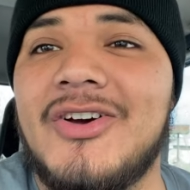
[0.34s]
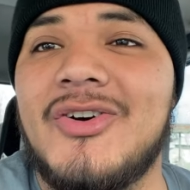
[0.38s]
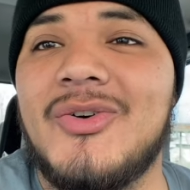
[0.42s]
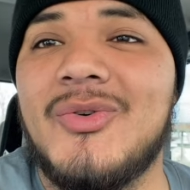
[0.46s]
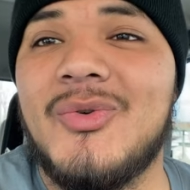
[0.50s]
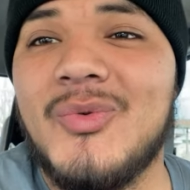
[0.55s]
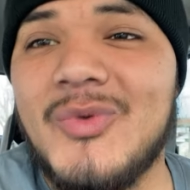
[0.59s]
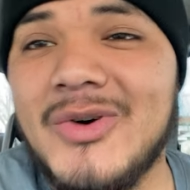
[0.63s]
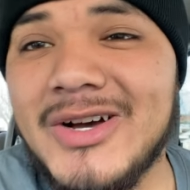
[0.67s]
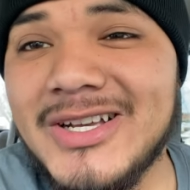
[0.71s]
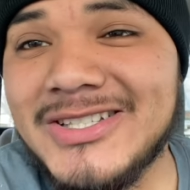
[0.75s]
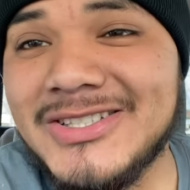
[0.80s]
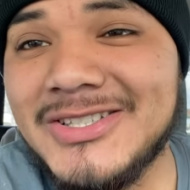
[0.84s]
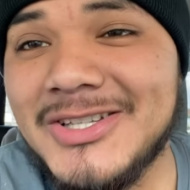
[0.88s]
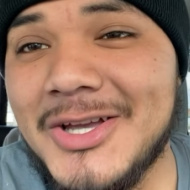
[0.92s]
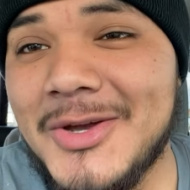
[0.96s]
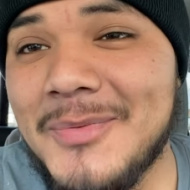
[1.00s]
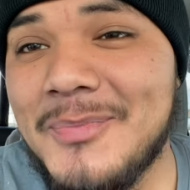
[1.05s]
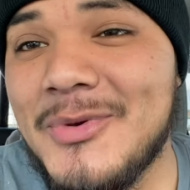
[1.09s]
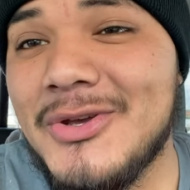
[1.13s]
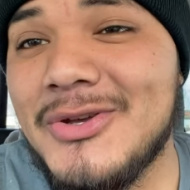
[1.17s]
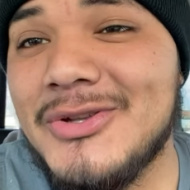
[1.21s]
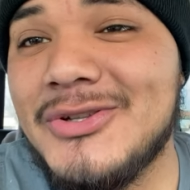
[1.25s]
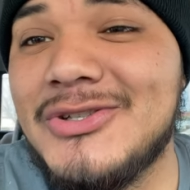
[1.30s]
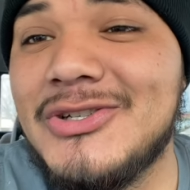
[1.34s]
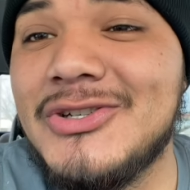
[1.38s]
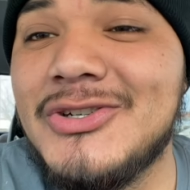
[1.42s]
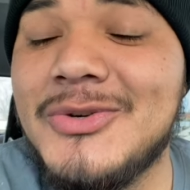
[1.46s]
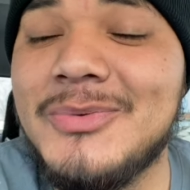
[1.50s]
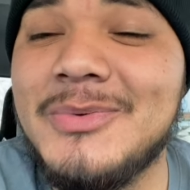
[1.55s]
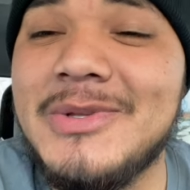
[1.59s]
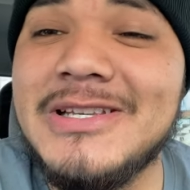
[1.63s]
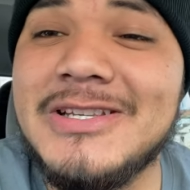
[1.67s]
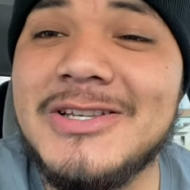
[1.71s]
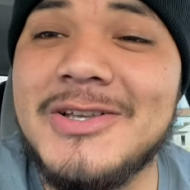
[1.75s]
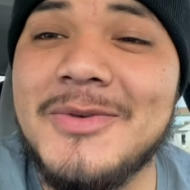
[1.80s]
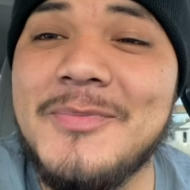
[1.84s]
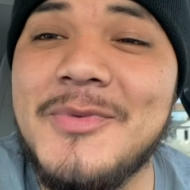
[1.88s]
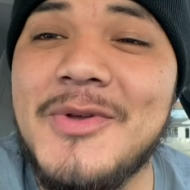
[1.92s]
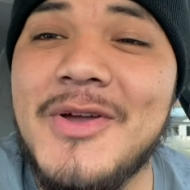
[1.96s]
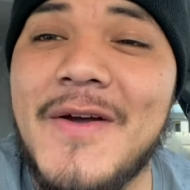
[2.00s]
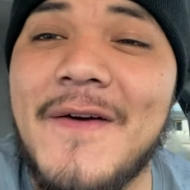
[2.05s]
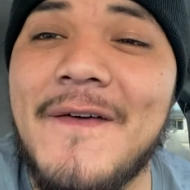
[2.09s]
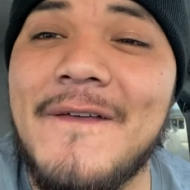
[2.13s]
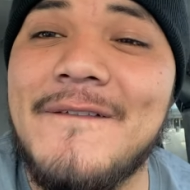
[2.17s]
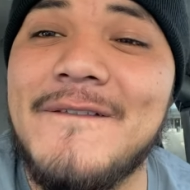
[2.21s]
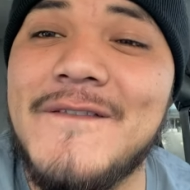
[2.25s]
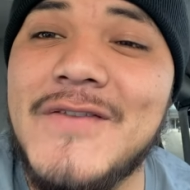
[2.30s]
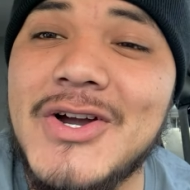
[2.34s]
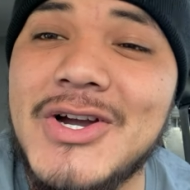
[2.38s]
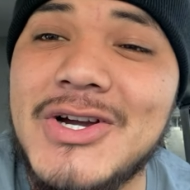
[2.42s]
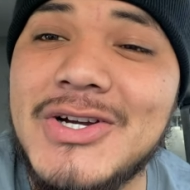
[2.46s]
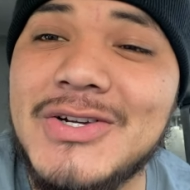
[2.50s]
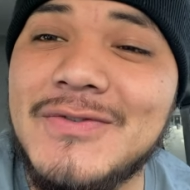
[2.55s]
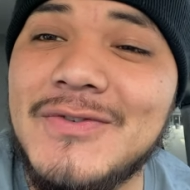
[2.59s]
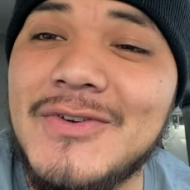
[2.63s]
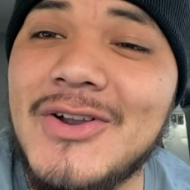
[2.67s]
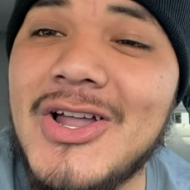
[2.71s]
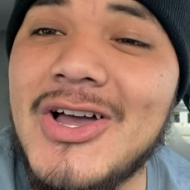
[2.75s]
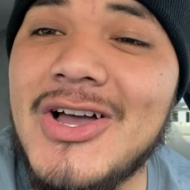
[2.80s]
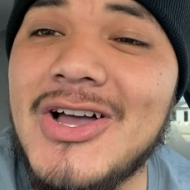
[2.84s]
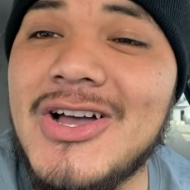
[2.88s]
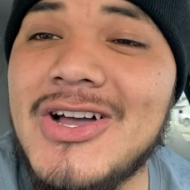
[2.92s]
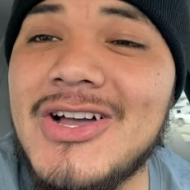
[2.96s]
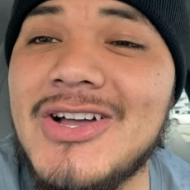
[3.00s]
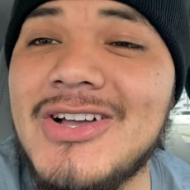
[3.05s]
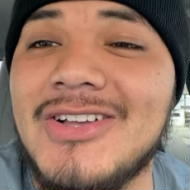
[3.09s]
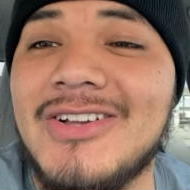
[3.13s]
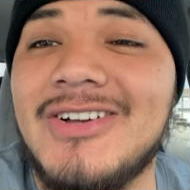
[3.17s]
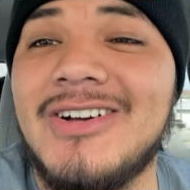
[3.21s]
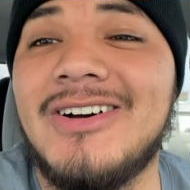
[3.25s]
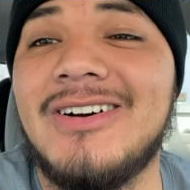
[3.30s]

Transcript: What's up, YouTube? This is gonna be our first vlog